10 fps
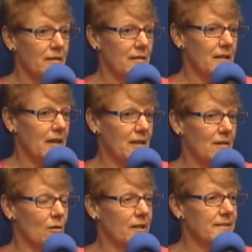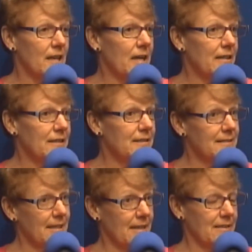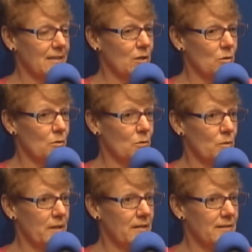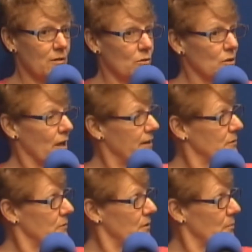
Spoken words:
They are excited because they get to go and socialize with the